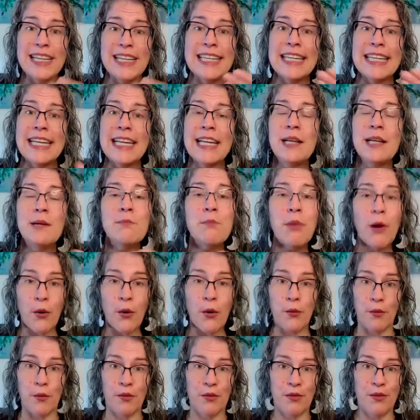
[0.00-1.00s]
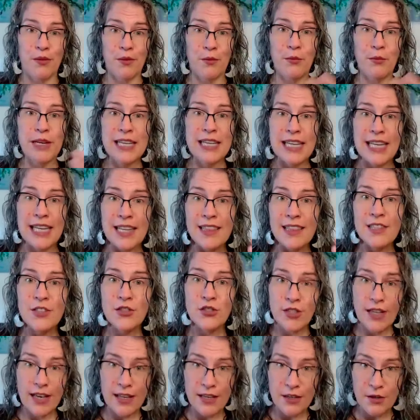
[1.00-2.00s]
We need both. We need the
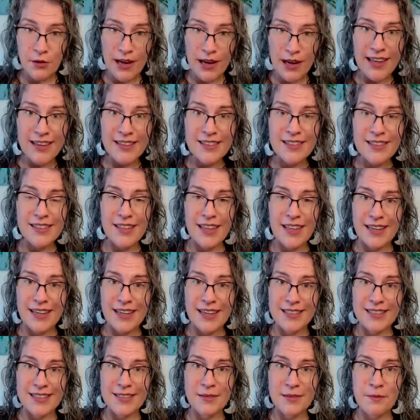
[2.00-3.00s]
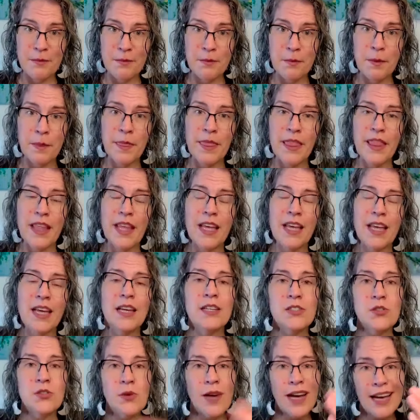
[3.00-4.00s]
shadow and the light.
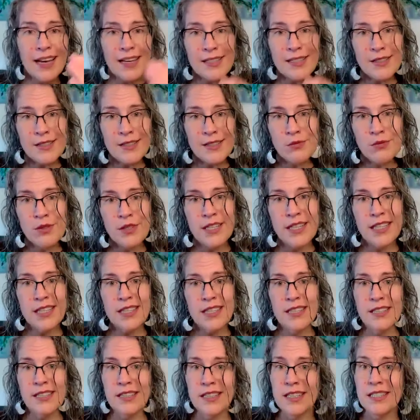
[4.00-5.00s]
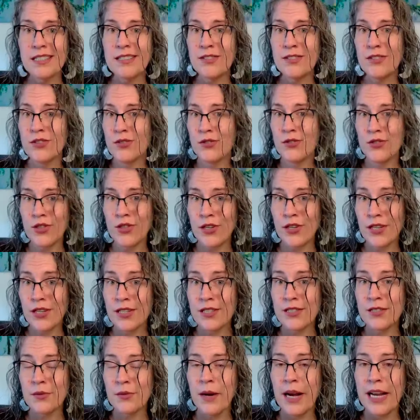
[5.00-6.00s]
So as you look at the list you're
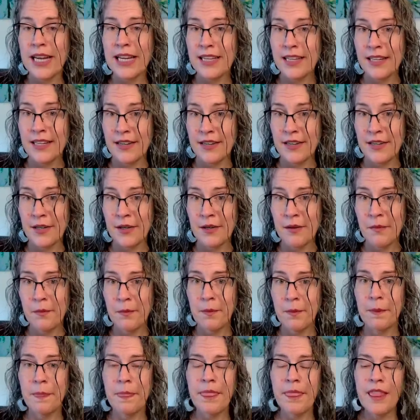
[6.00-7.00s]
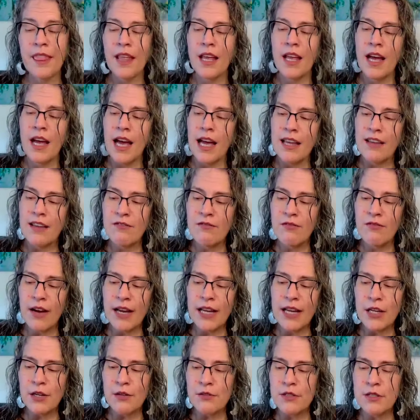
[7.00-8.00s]
starting to write here, I
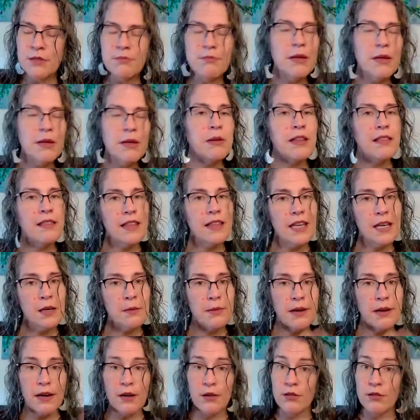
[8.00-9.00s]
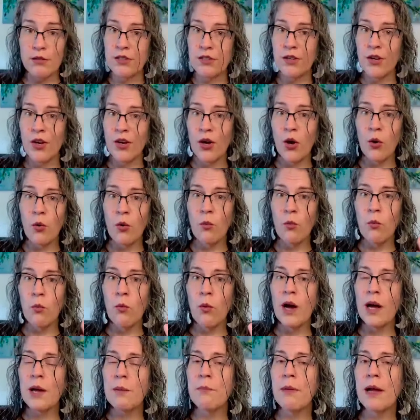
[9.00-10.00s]
invite you to maybe think about
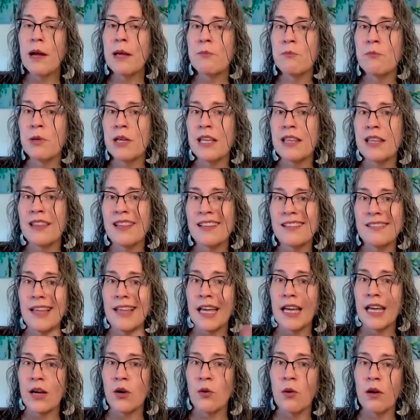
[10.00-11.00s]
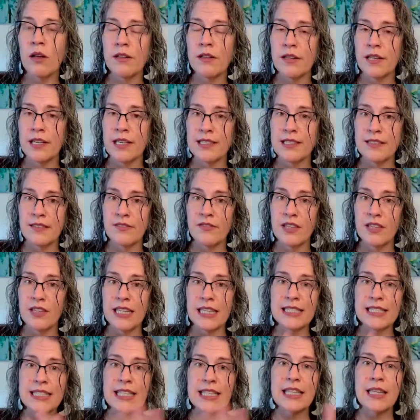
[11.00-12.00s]
what might be the light qualities of
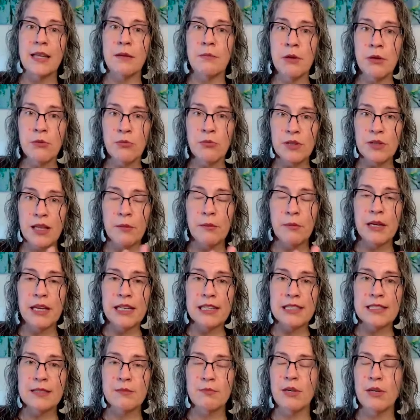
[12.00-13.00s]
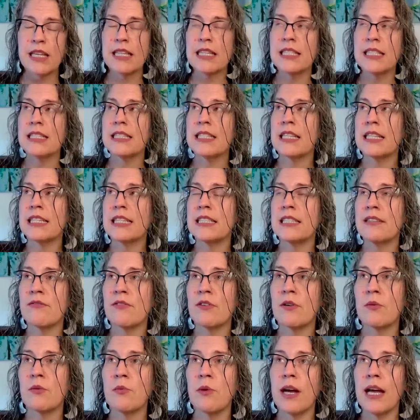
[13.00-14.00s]
these. And let me explain this in a
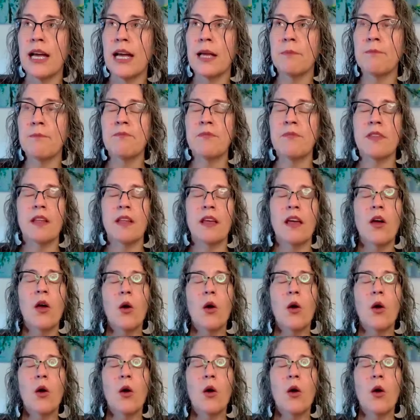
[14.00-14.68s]
different way.